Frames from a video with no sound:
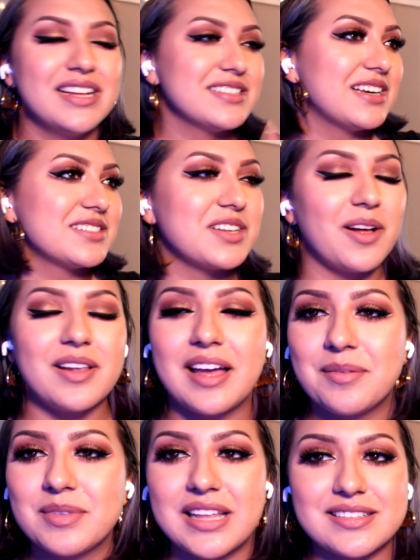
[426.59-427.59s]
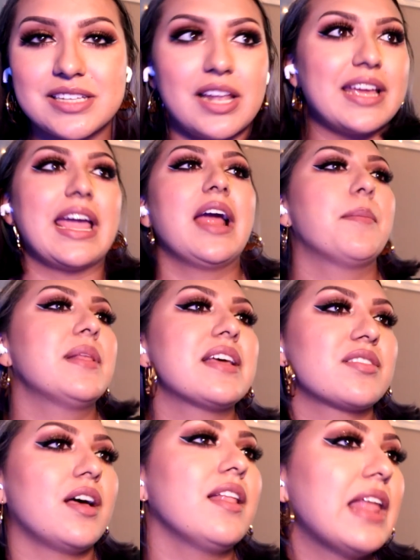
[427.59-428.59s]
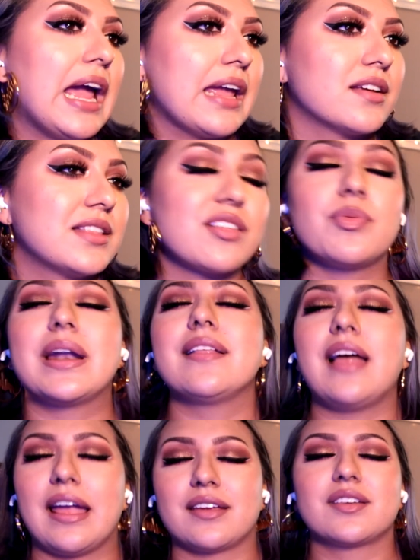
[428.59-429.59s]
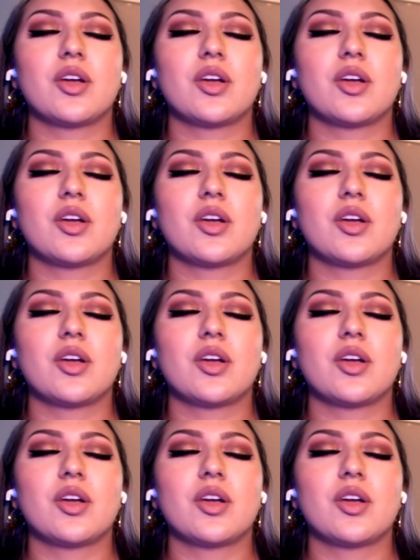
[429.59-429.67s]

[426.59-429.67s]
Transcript: That's all I'm, that's all I care about. That's all I like. That's what I like.